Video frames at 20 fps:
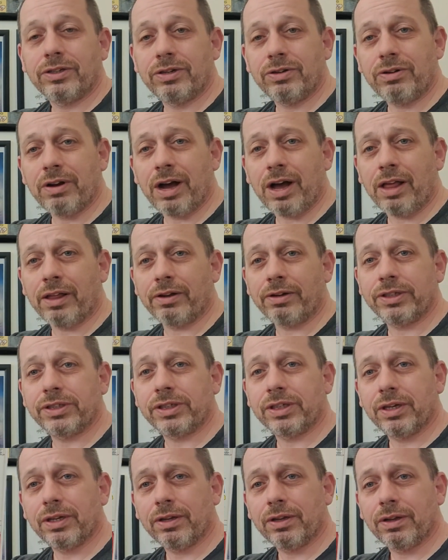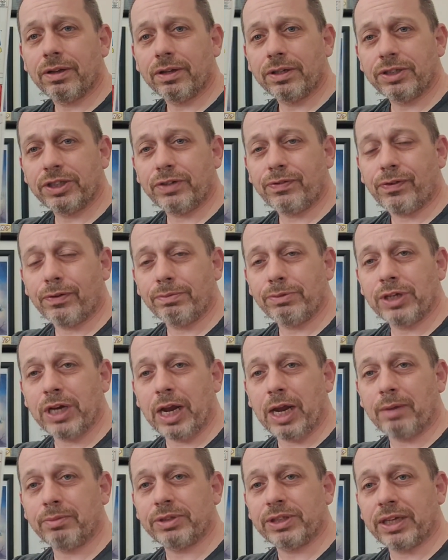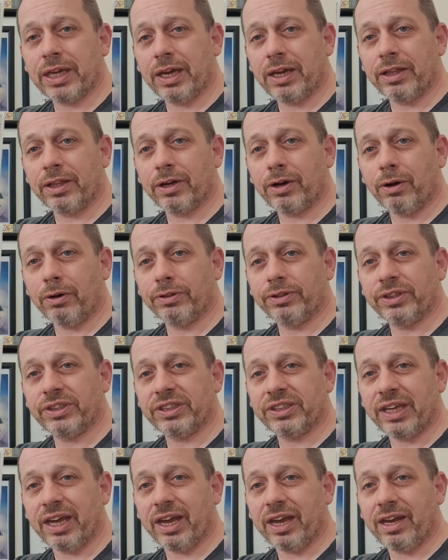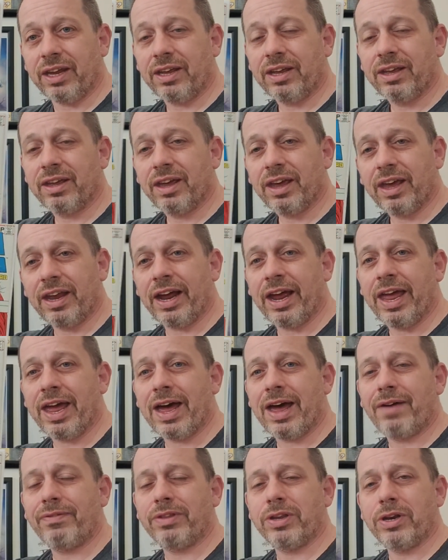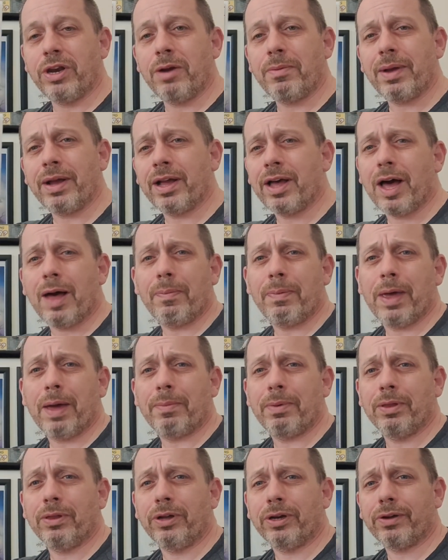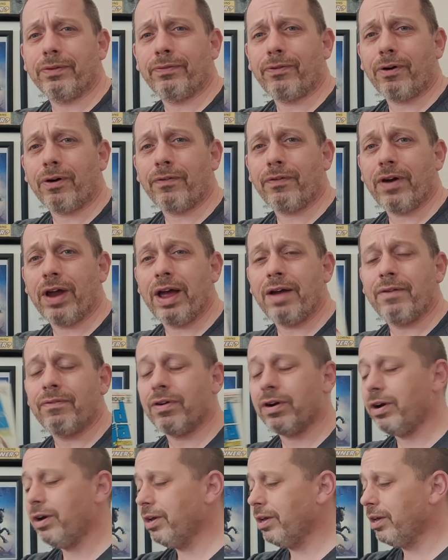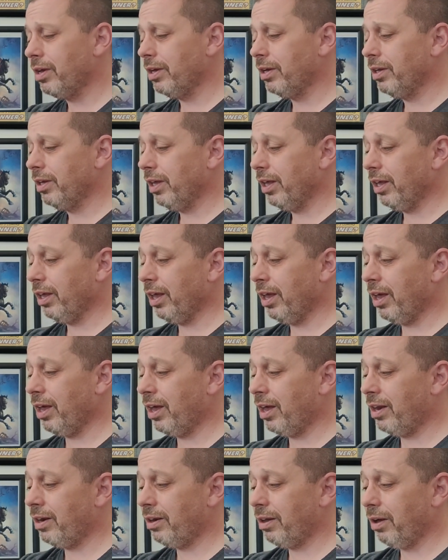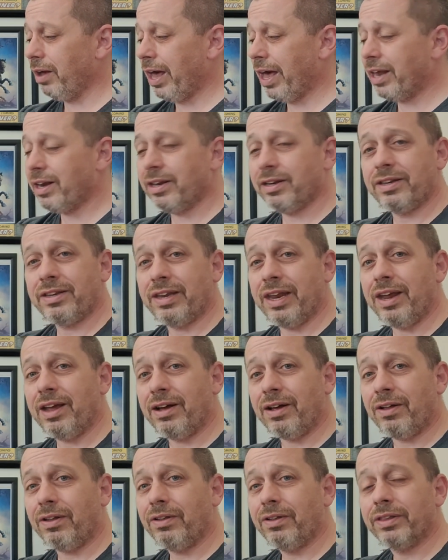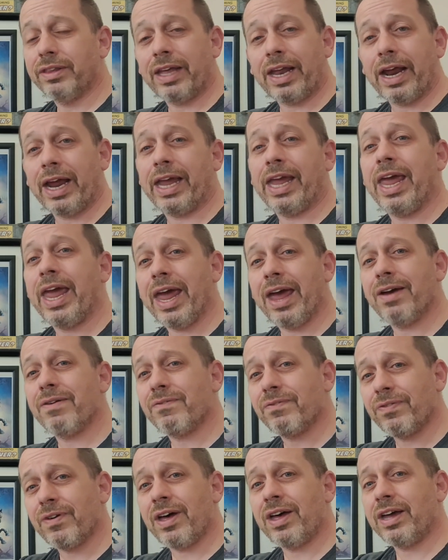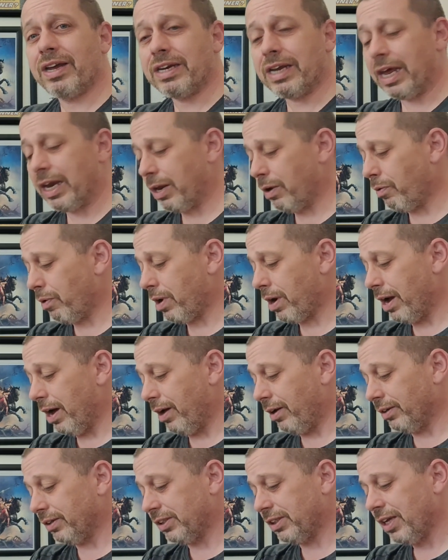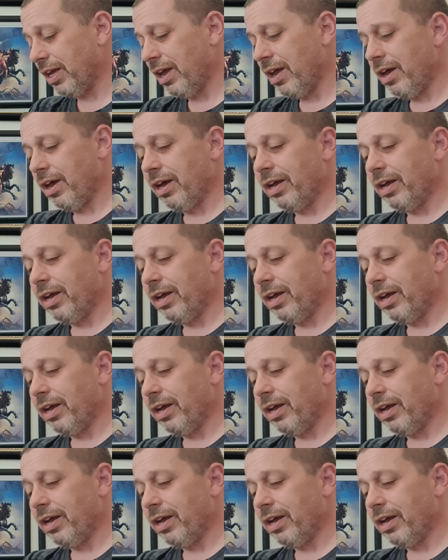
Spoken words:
$2 from James, King of the Golden State. And I have the near mint copy I've been looking for forever, and at a deal that I can't find anywhere else.